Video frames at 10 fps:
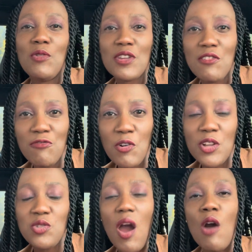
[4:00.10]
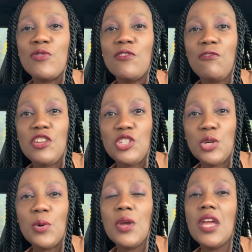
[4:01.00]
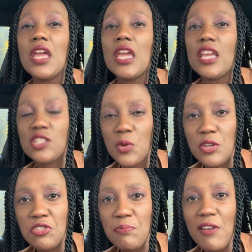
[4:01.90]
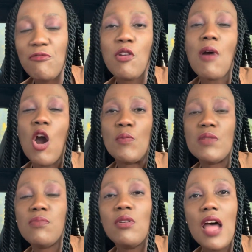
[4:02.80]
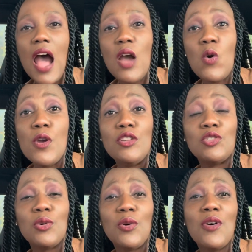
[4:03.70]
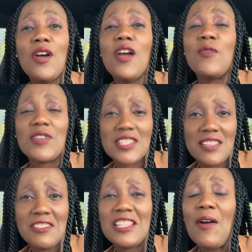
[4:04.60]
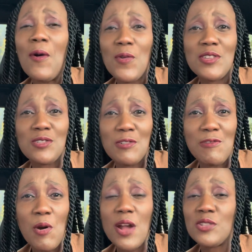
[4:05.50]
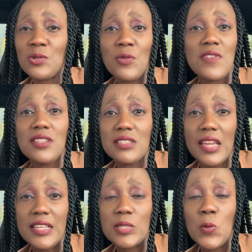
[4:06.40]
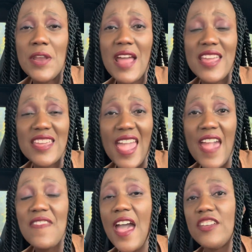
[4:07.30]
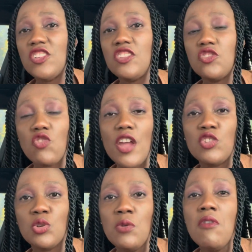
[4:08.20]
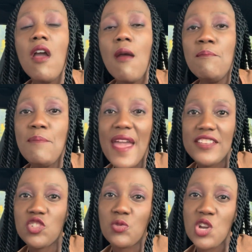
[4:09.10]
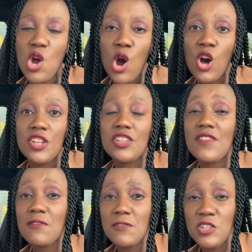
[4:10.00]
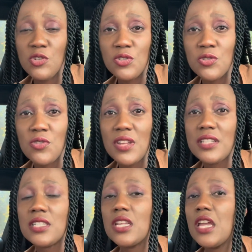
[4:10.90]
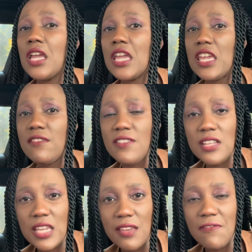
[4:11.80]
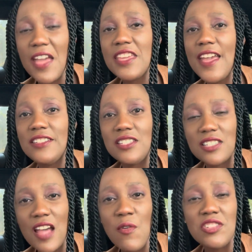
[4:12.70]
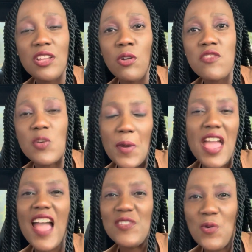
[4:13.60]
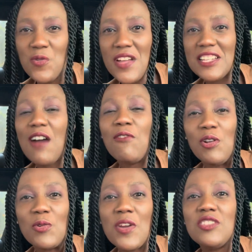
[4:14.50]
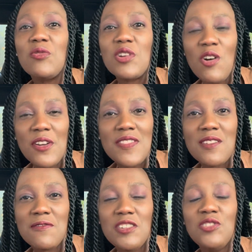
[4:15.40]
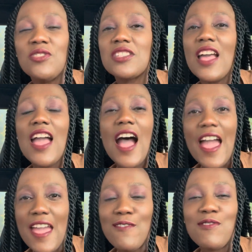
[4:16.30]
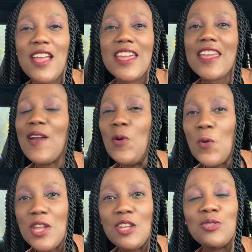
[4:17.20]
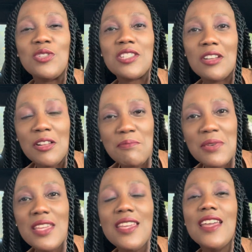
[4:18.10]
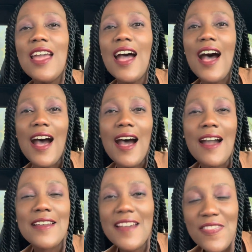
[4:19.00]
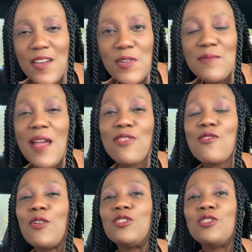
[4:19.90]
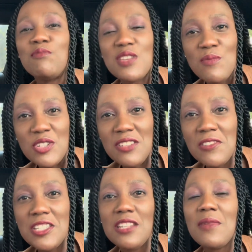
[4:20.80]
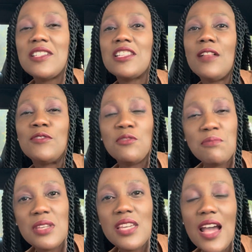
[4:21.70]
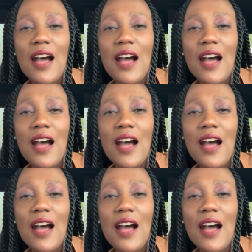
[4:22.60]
looking forward to how the video is going to perform, how people are going to receive it. I always look forward. So these days when I can, I just try to batch record the video, so that even if I get discouraged along the way, I know that I've already recorded the videos. I have like a week to still be gathering my thoughts, to be motivating myself, to be